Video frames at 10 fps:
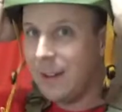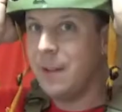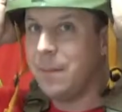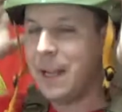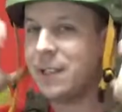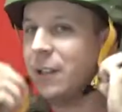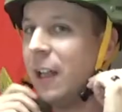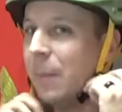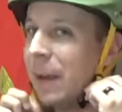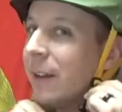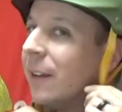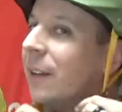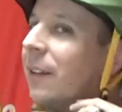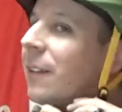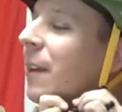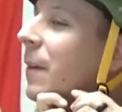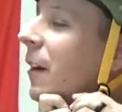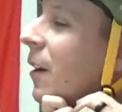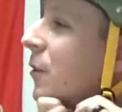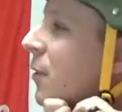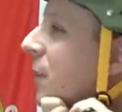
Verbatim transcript: bicycle helmet. It's going to be our go-to.